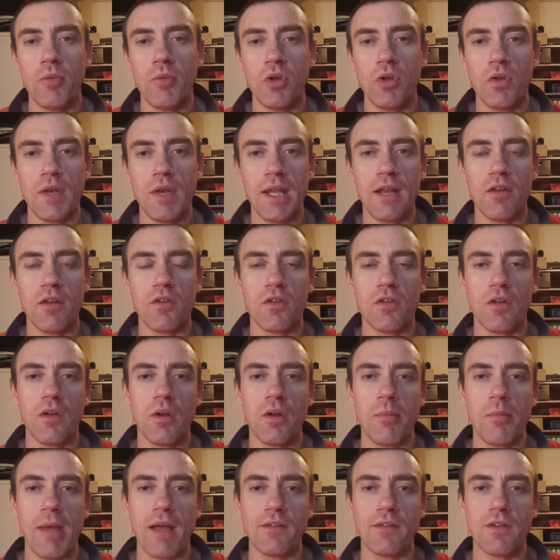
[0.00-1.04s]
You need a
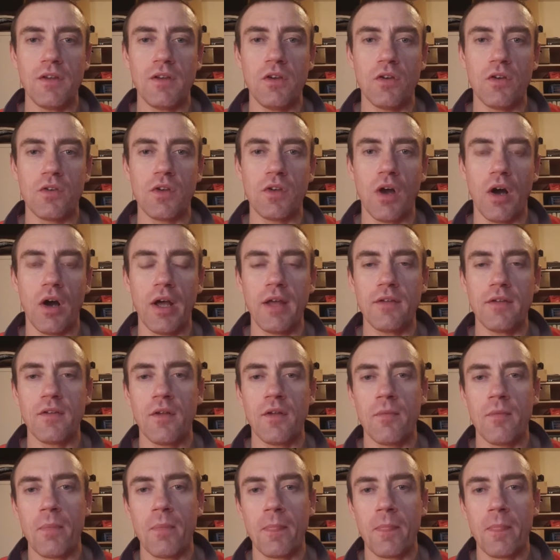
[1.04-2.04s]
certain amount in your diet.